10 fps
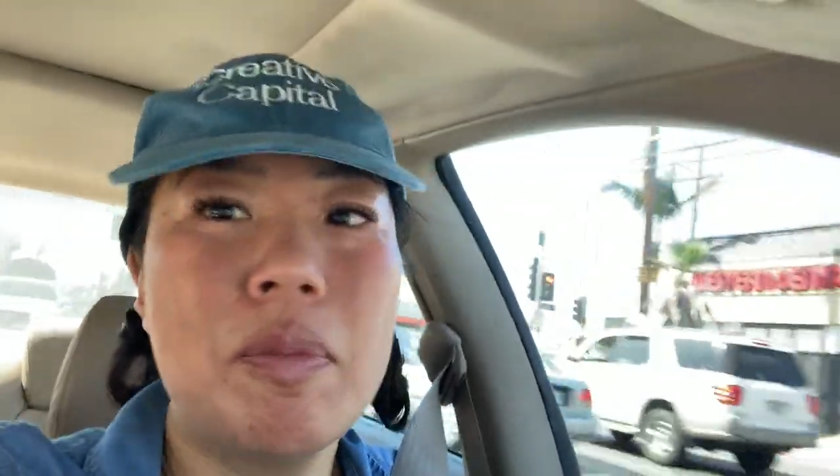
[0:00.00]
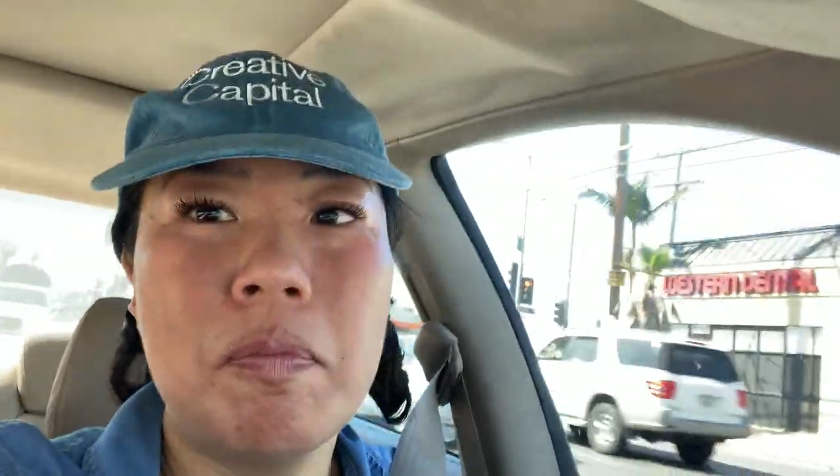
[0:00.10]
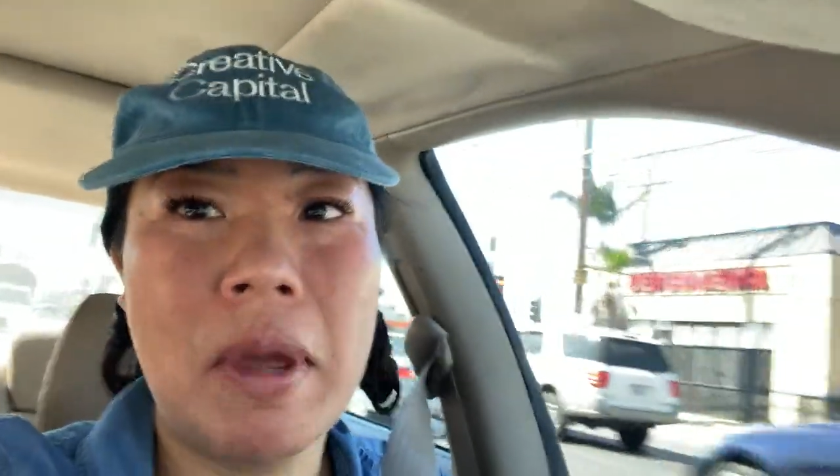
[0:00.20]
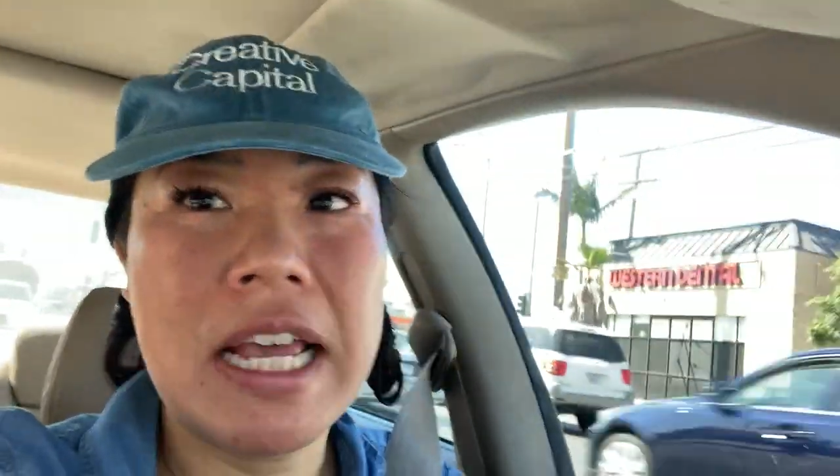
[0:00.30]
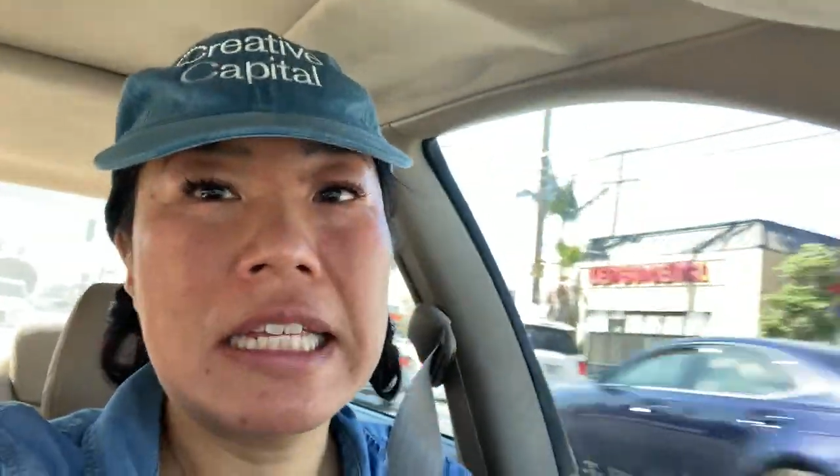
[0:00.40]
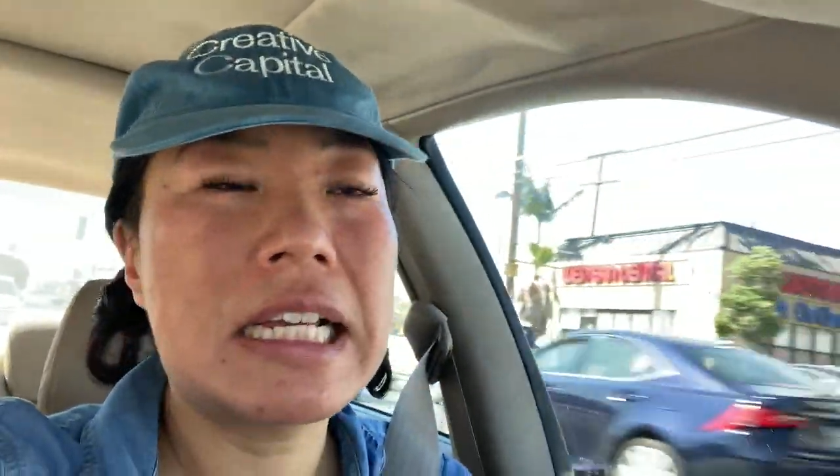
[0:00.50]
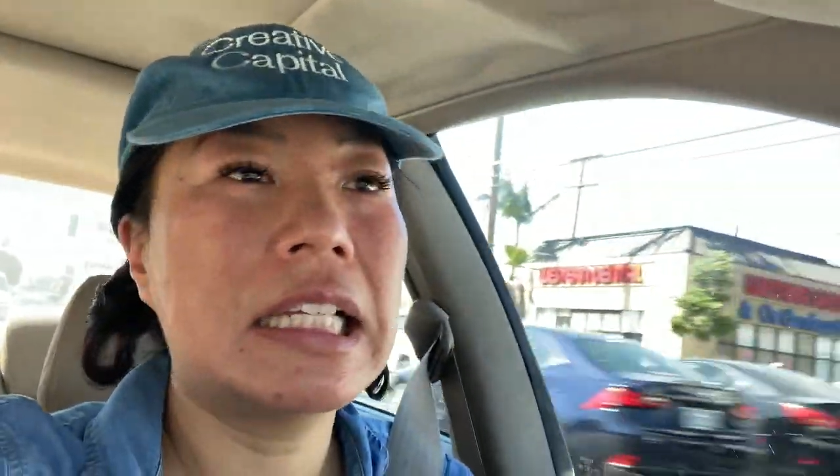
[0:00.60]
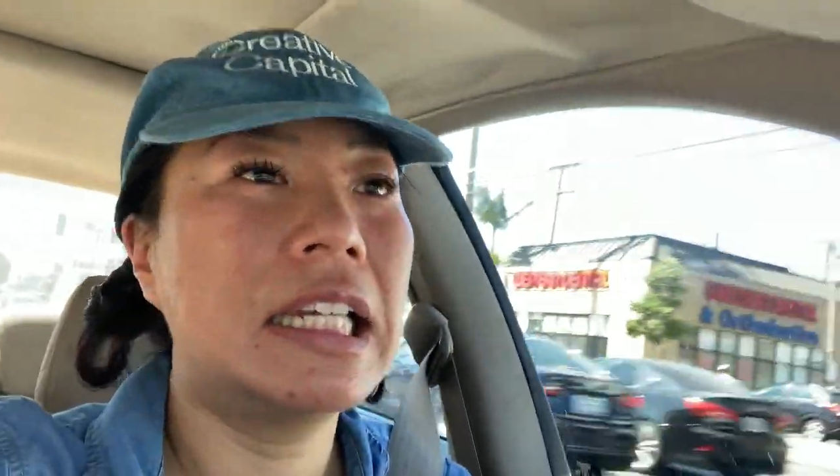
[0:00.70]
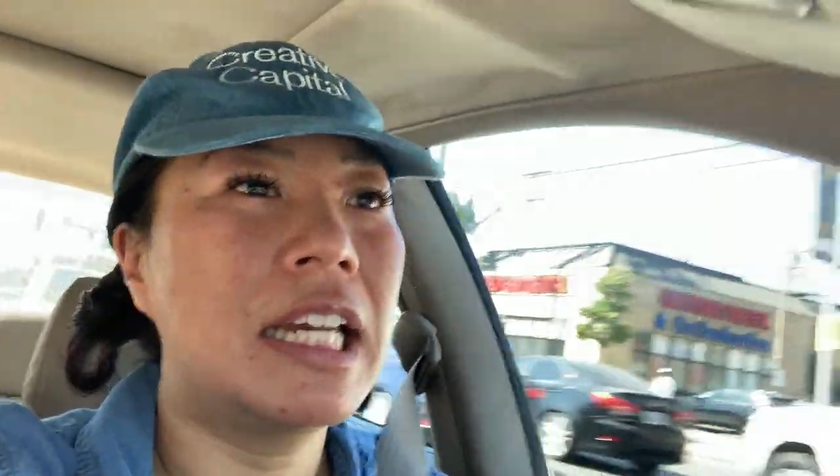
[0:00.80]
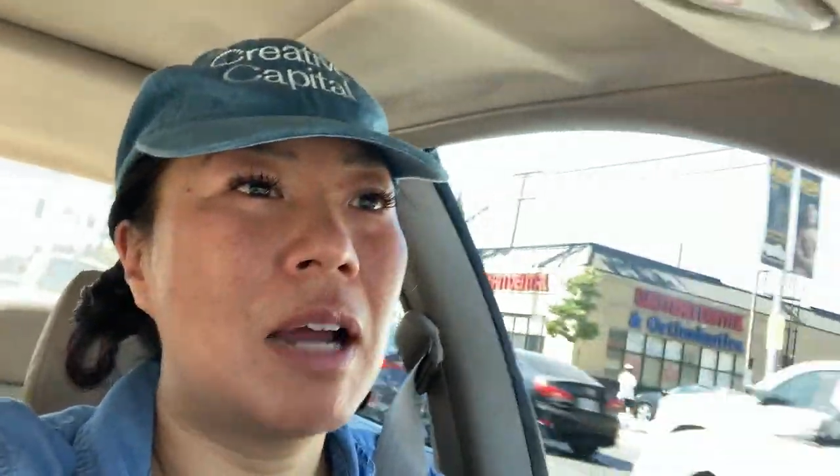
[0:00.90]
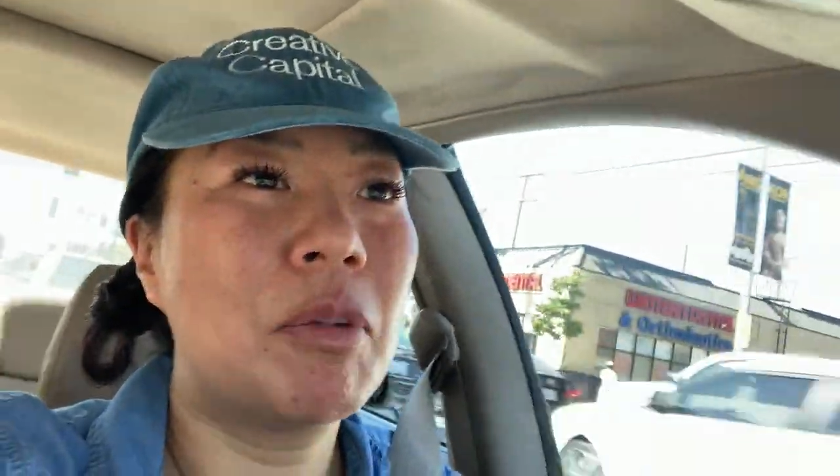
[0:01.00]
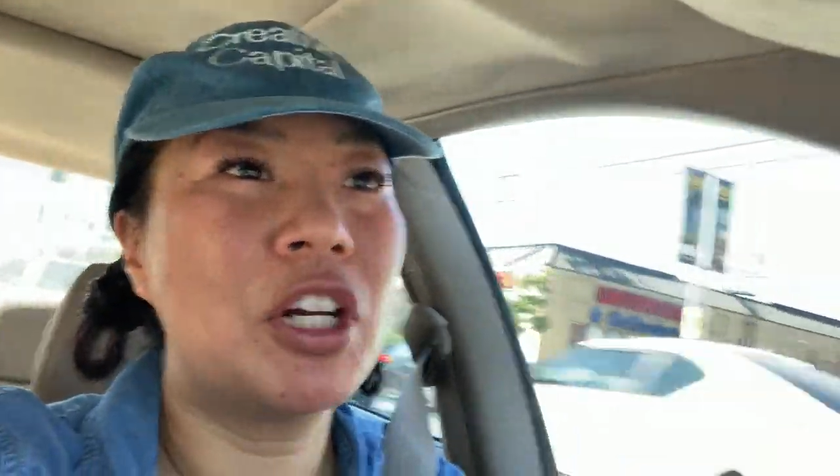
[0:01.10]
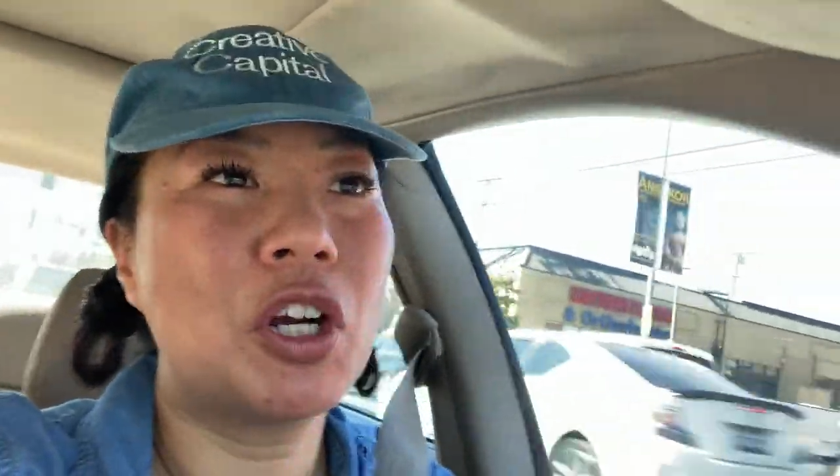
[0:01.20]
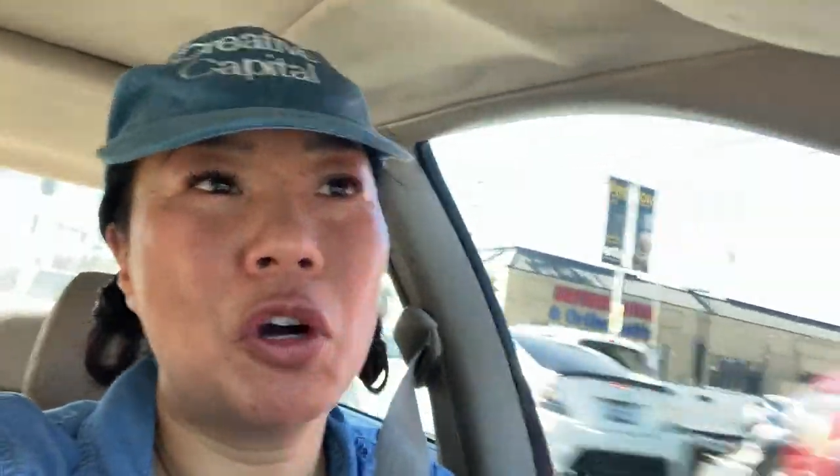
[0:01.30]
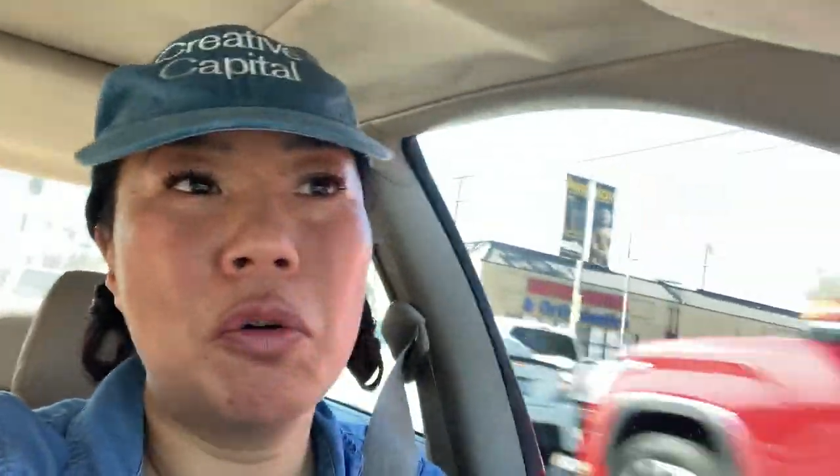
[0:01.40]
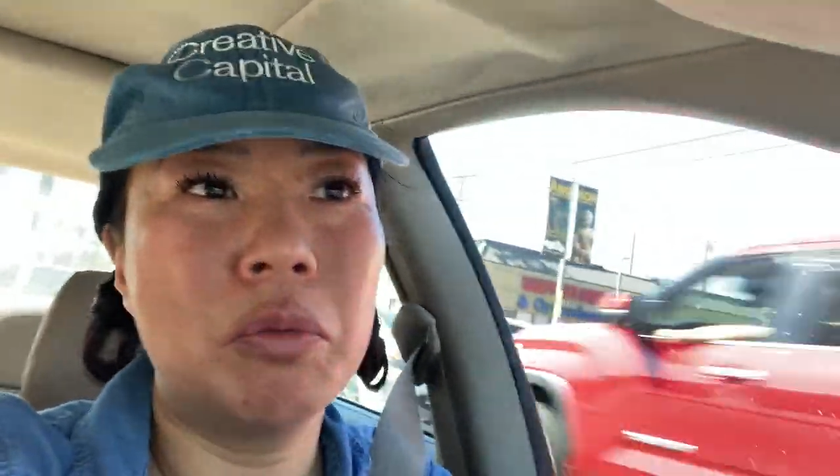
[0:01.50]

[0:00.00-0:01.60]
gonna go